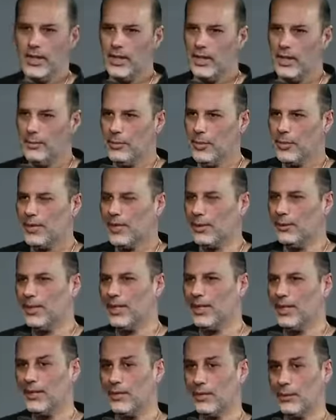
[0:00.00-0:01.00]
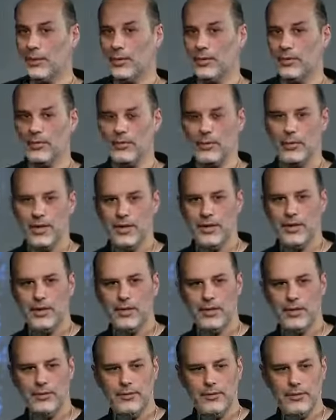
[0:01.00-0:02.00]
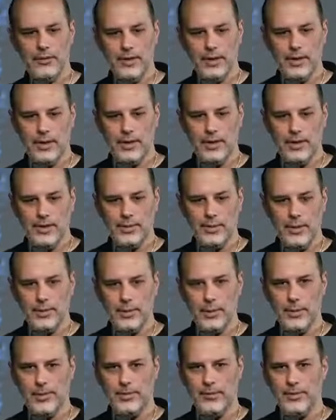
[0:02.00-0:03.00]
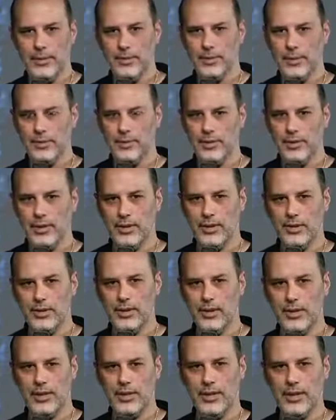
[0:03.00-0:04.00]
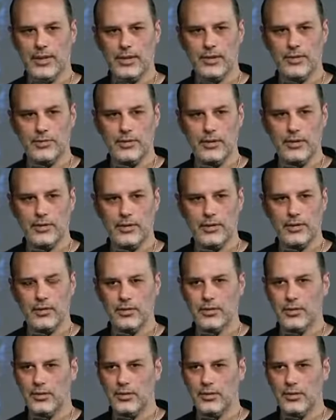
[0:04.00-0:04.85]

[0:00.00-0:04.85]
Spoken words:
And I've personally been getting some good footage, for the upcoming film I'm doing, Architects of Control.